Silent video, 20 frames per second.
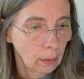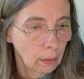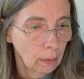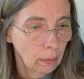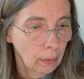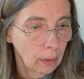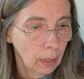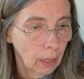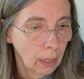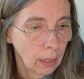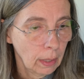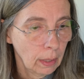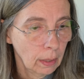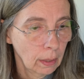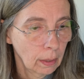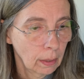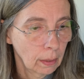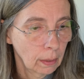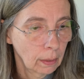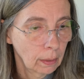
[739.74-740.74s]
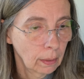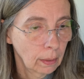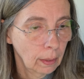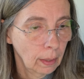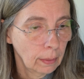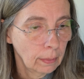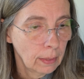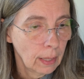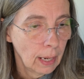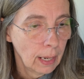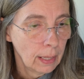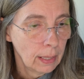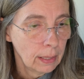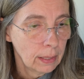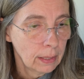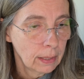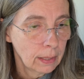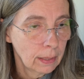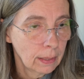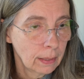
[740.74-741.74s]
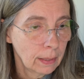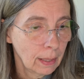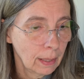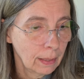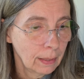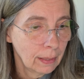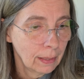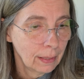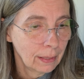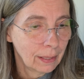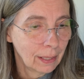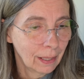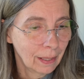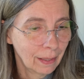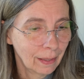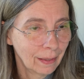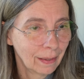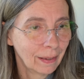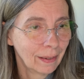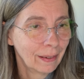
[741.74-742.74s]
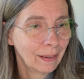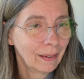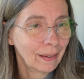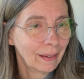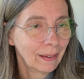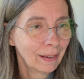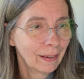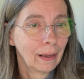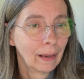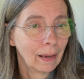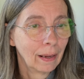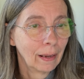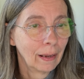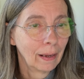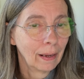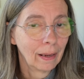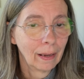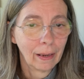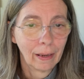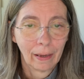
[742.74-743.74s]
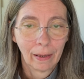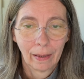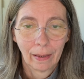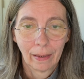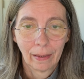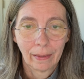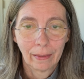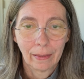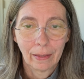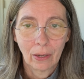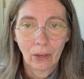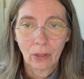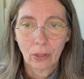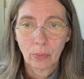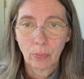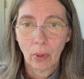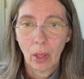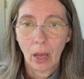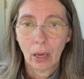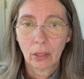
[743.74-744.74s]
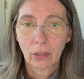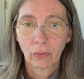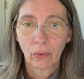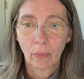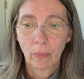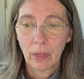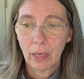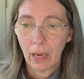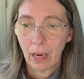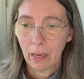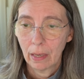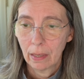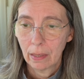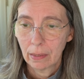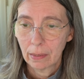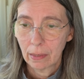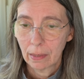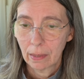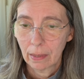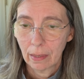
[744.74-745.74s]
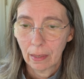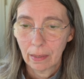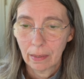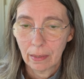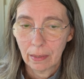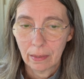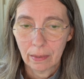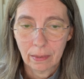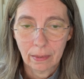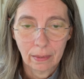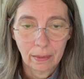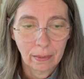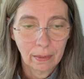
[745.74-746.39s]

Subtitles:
okay? The 80s to the 90s. There's blocks from the 80s and the 90s.